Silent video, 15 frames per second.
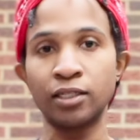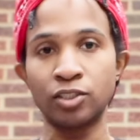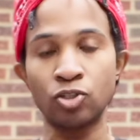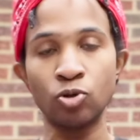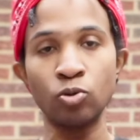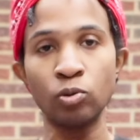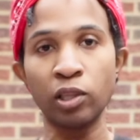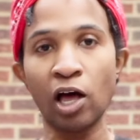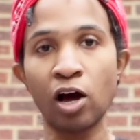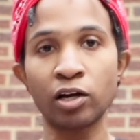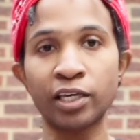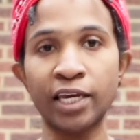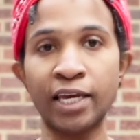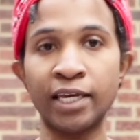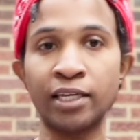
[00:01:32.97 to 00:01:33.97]
to lock
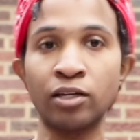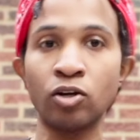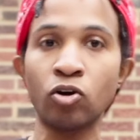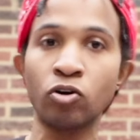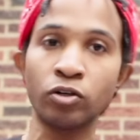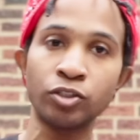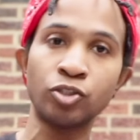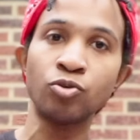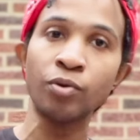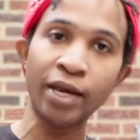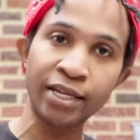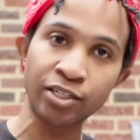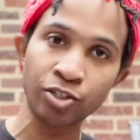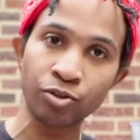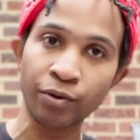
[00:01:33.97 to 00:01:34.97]
in or to
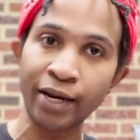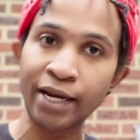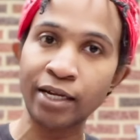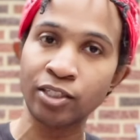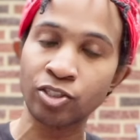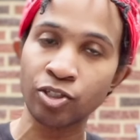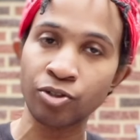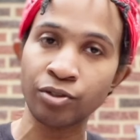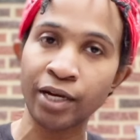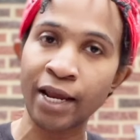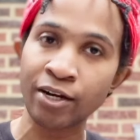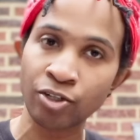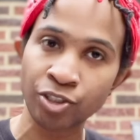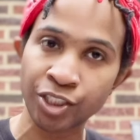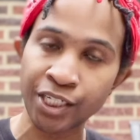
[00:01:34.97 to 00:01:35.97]
integrate a certain
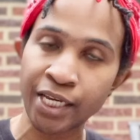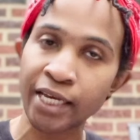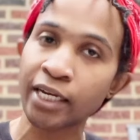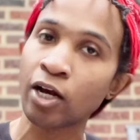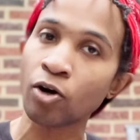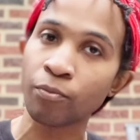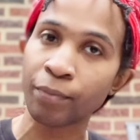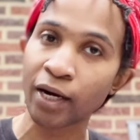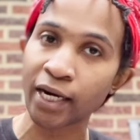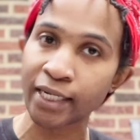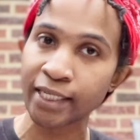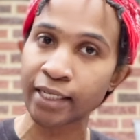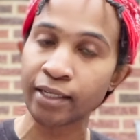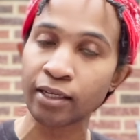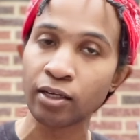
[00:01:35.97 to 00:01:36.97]
energy in our
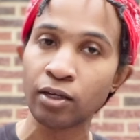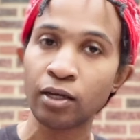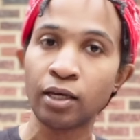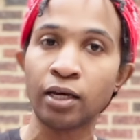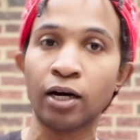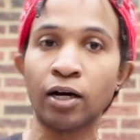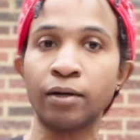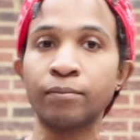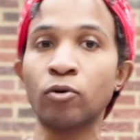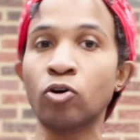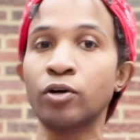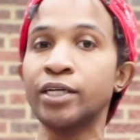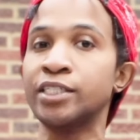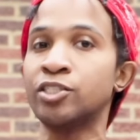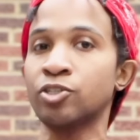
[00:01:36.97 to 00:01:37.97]
body
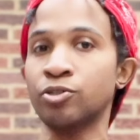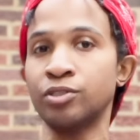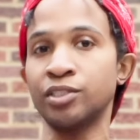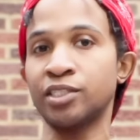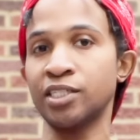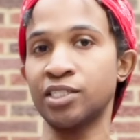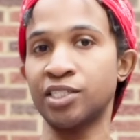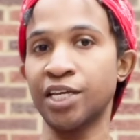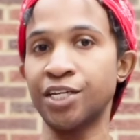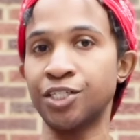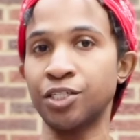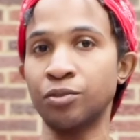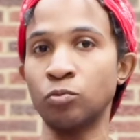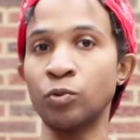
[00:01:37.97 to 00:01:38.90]
or a certain sensation.